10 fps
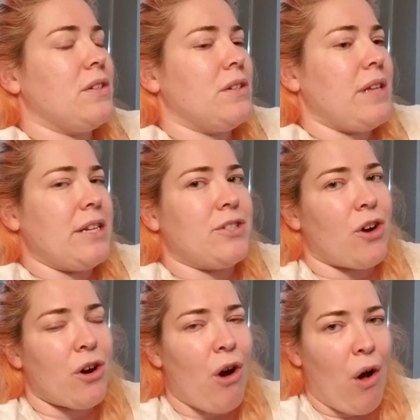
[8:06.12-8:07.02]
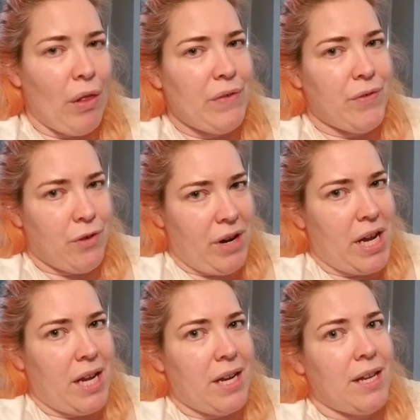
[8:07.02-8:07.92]
like dark olive
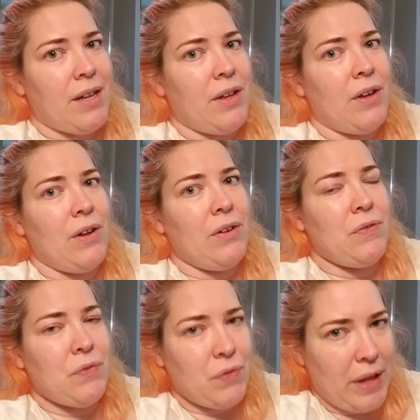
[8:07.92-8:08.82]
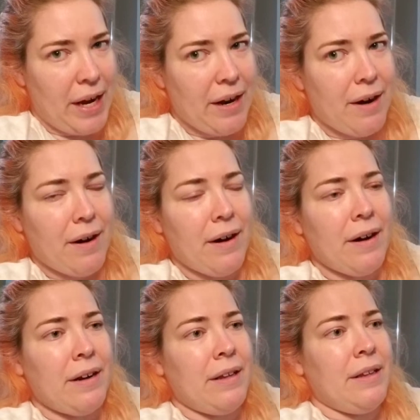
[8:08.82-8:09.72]
green flare,
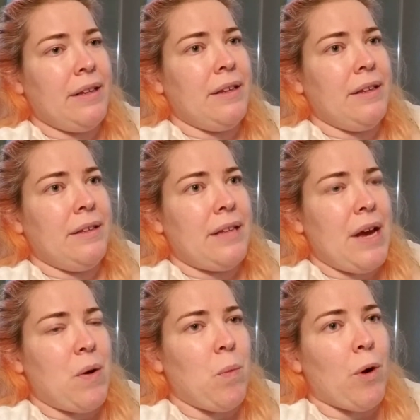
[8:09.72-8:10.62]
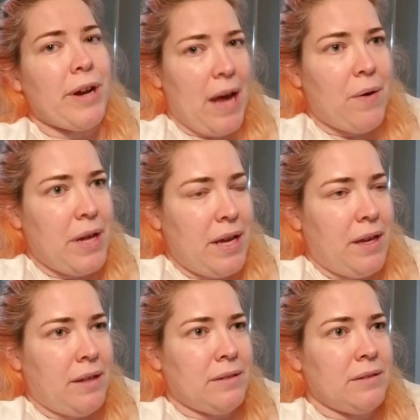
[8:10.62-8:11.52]
like
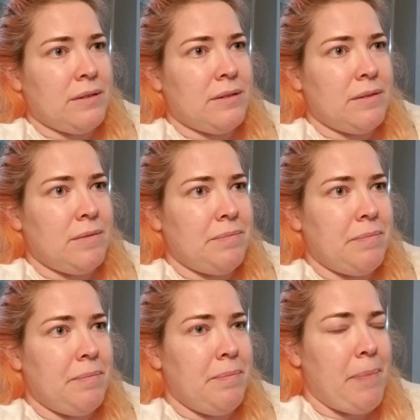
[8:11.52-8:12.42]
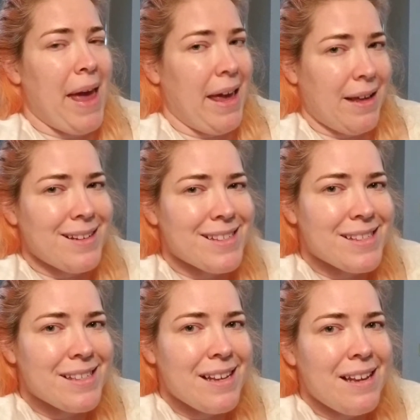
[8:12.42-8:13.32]
workout-y
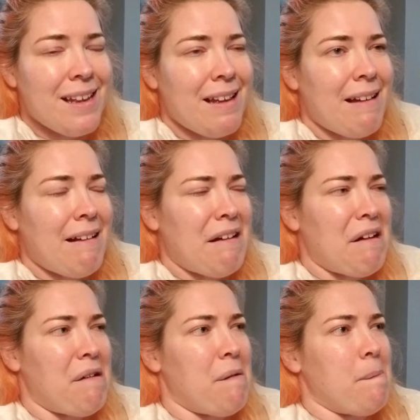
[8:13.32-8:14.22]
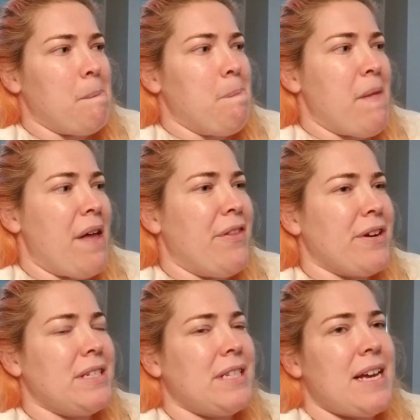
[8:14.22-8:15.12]
pants. And
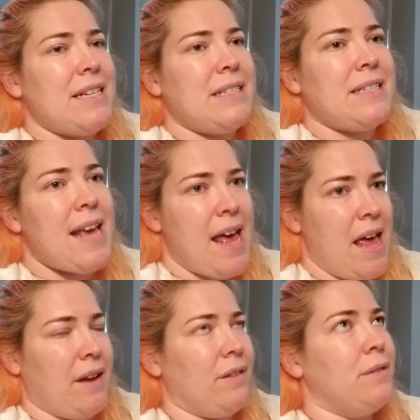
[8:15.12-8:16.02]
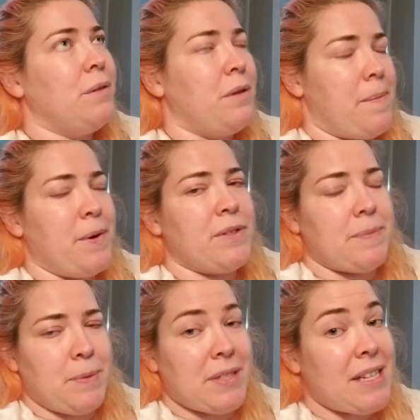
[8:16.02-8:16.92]
they're a size 10. Lululemon goes
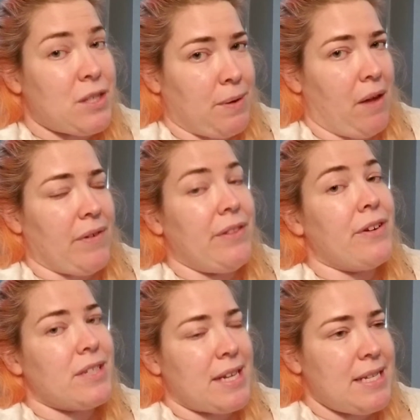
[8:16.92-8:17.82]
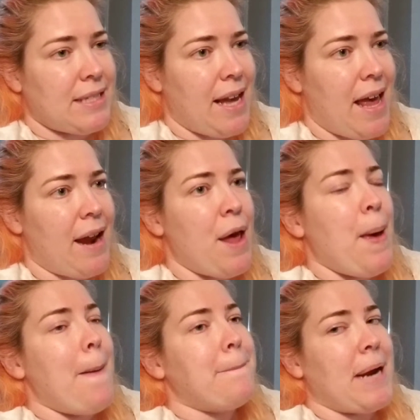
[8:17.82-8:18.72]
up to a size 12, and they're a size 10,
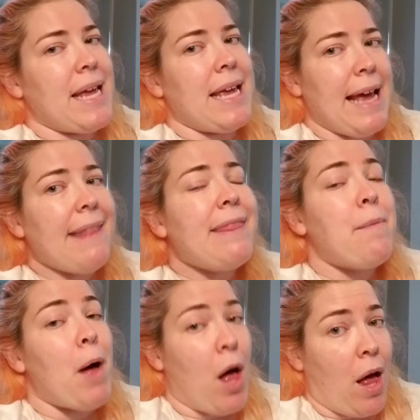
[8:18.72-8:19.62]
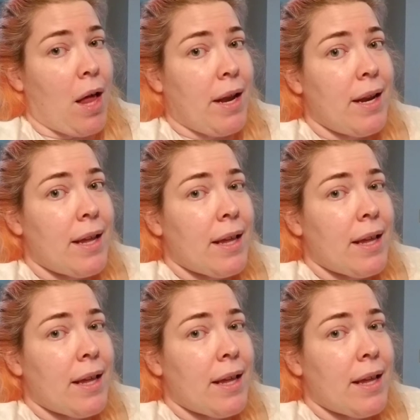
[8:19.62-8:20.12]
but I can get them on.